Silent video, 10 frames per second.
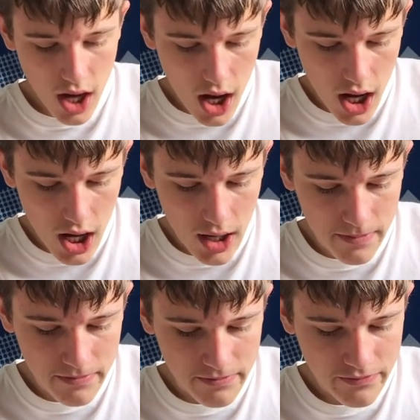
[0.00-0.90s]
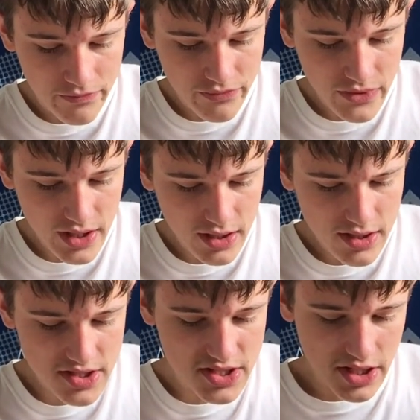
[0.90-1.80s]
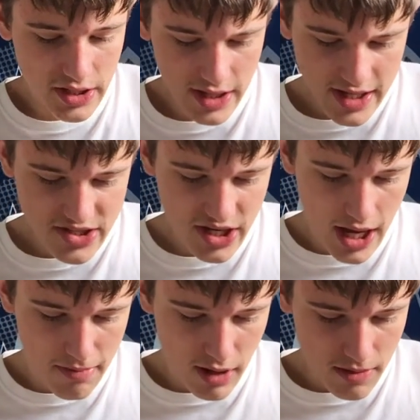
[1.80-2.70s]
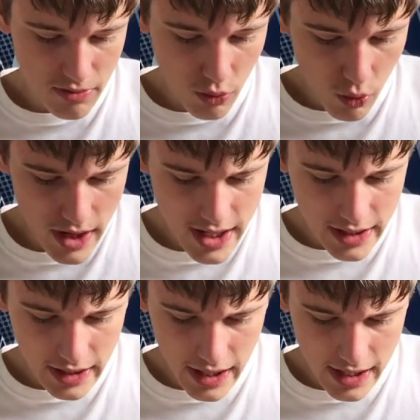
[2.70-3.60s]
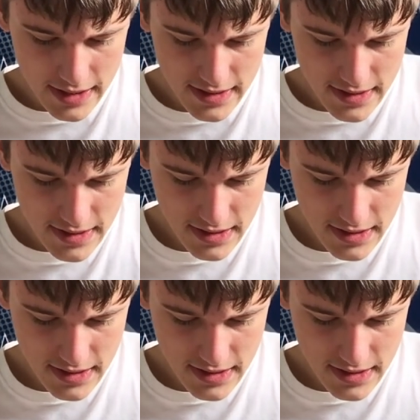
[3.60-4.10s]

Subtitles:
Let's see. Next game up, we got